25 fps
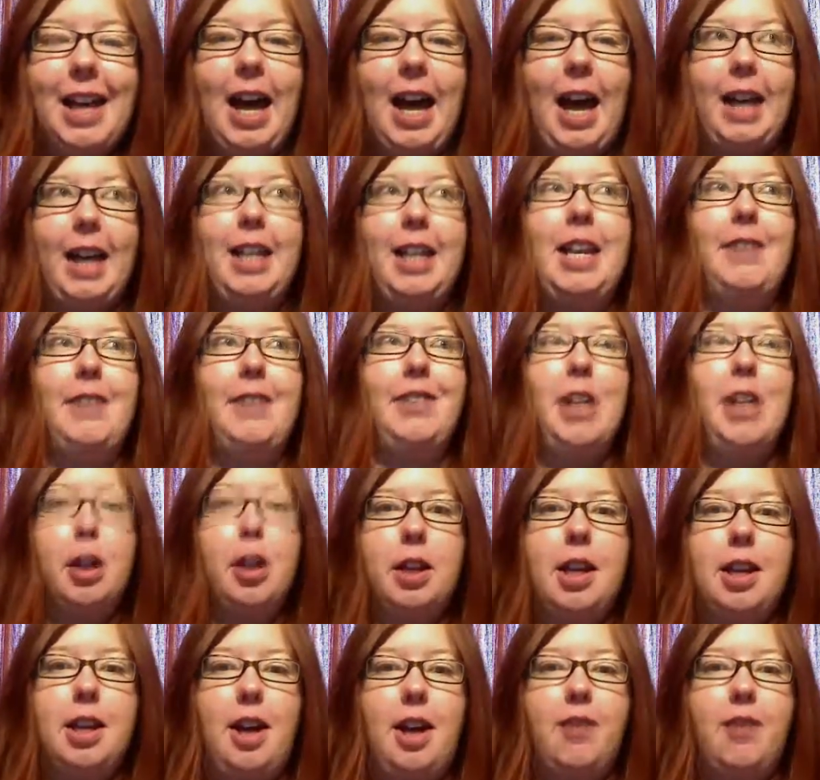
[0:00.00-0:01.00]
I didn't have
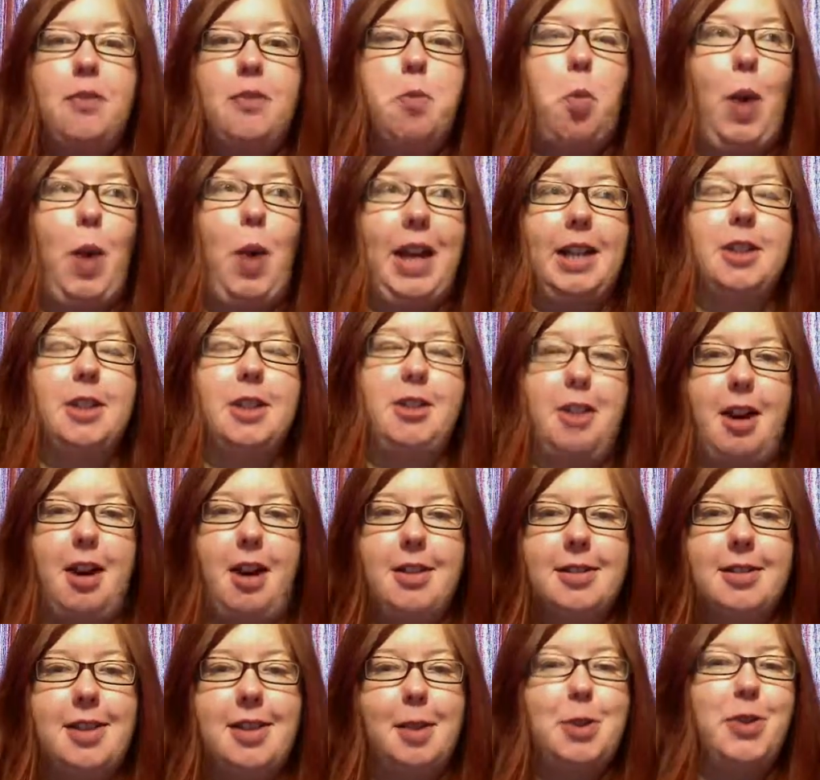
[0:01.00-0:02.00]
nearly enough white
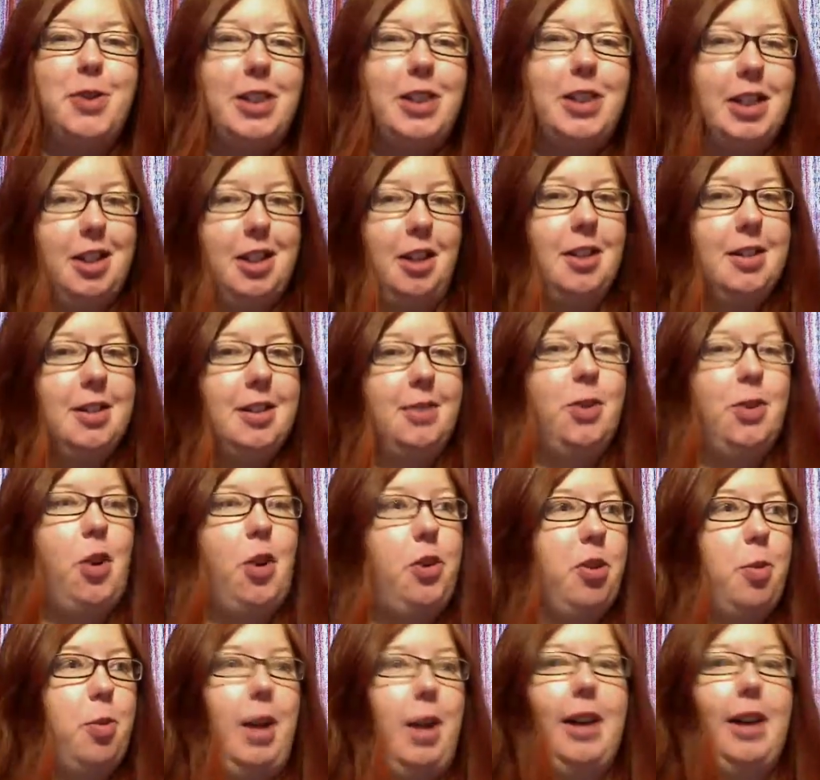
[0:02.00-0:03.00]
cloths. I was very jealous of all
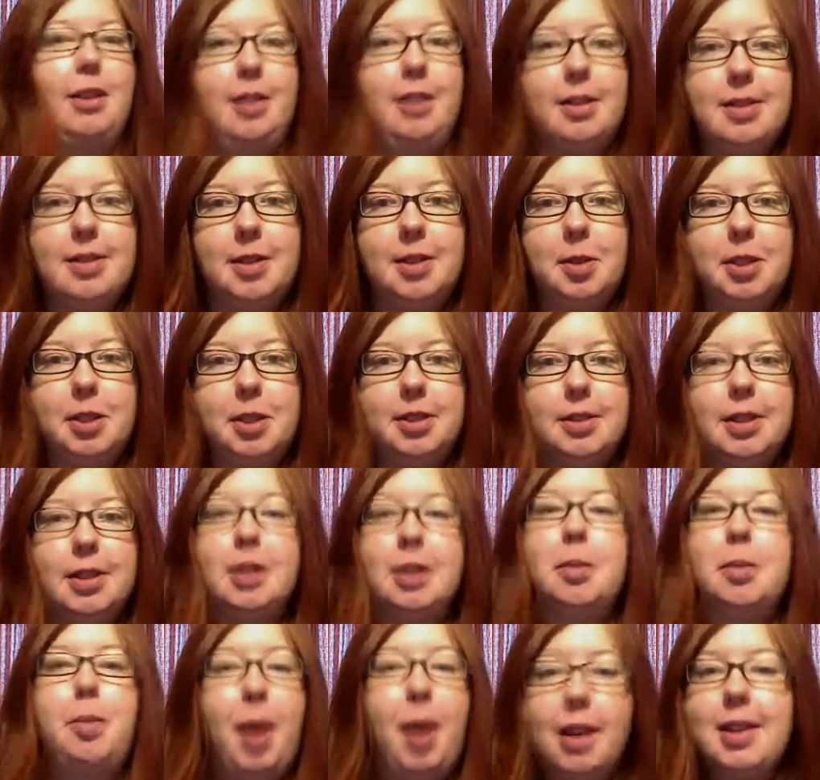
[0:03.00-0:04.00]
their white cloths they were using,
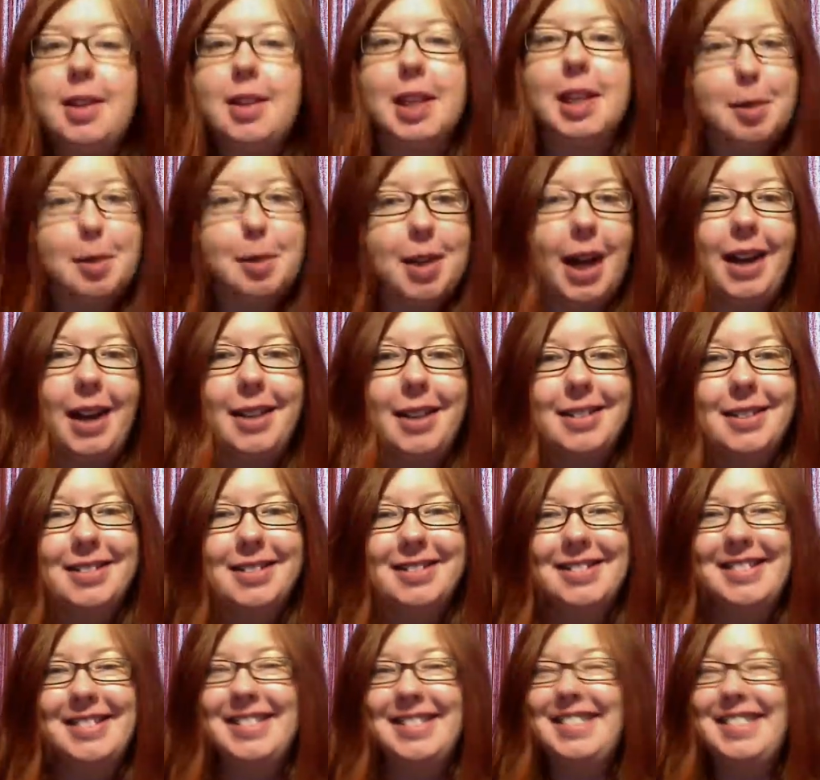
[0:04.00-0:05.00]
but that's okay.
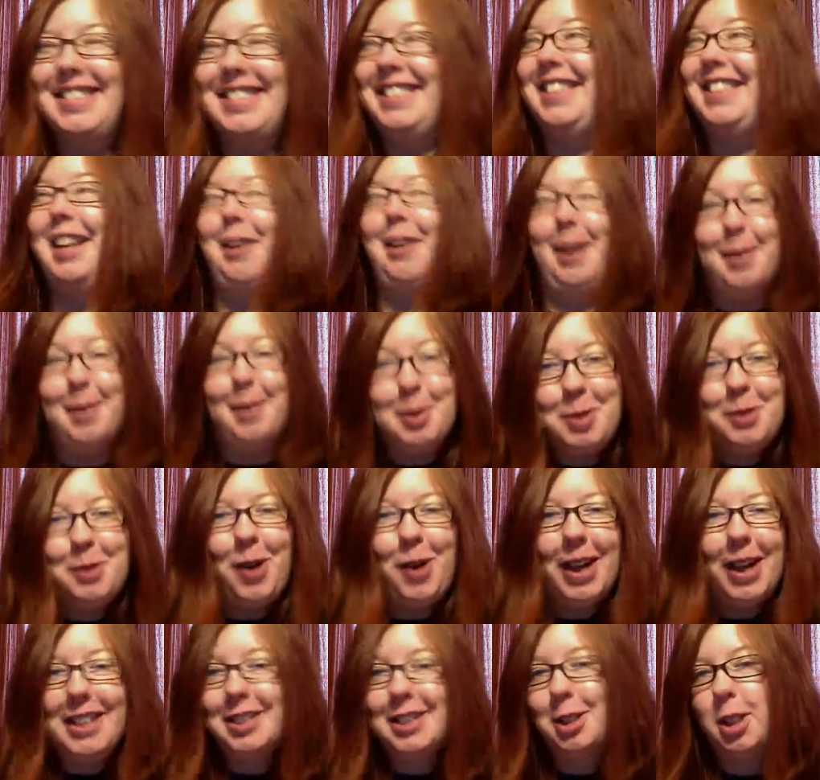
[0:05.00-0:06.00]
They don't have to be
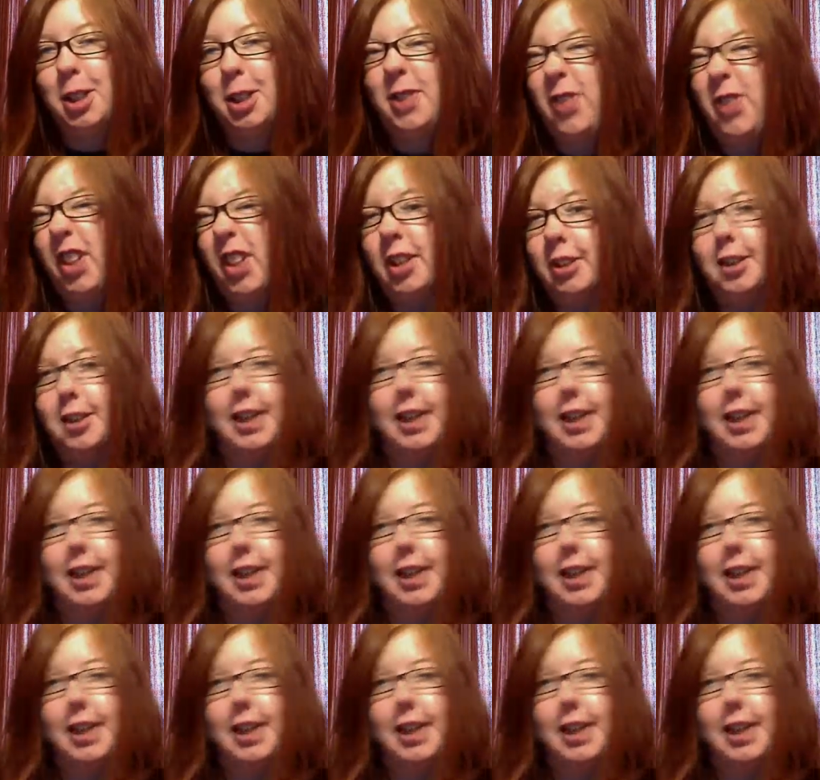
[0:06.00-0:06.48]
white. It's just fun to look